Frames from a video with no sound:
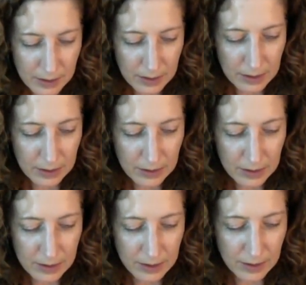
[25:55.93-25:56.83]
Gonna
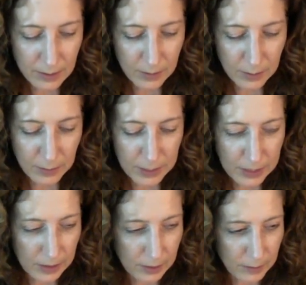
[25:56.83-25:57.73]
stick with
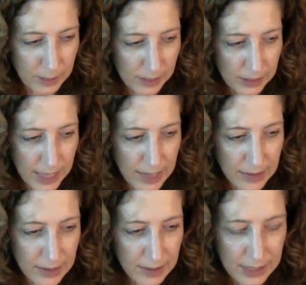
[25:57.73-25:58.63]
my, my
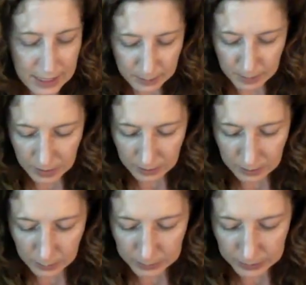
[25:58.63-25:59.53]
last theme a
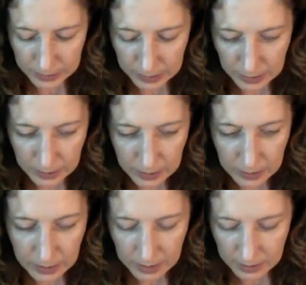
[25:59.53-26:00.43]
little bit
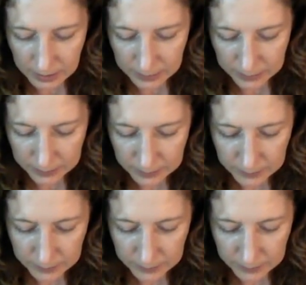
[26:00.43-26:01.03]
here. Um,